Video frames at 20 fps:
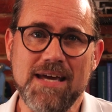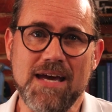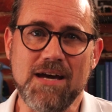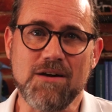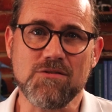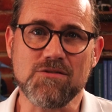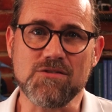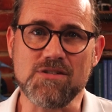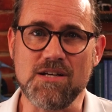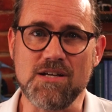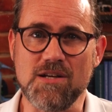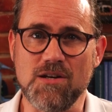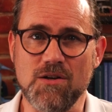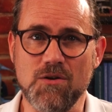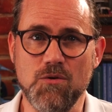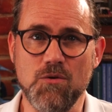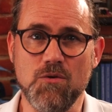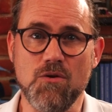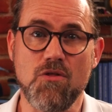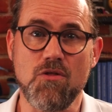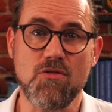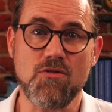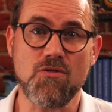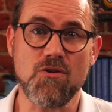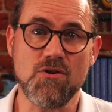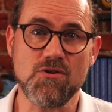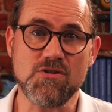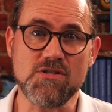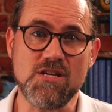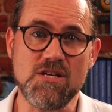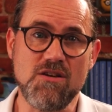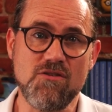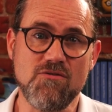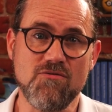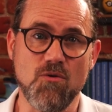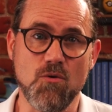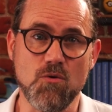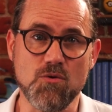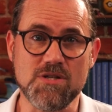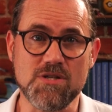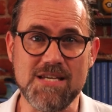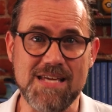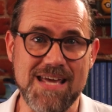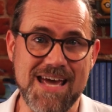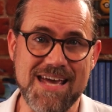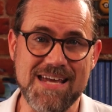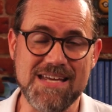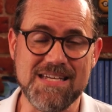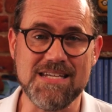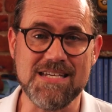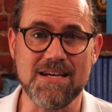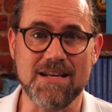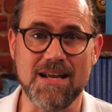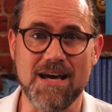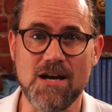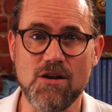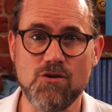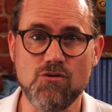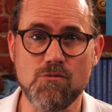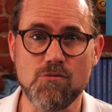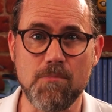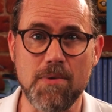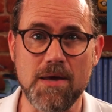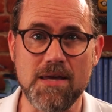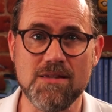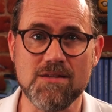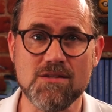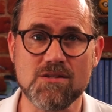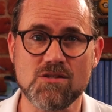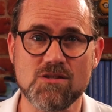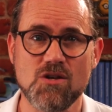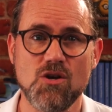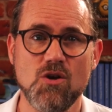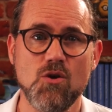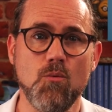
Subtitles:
counts include 30, 40, 80 and 100 pins,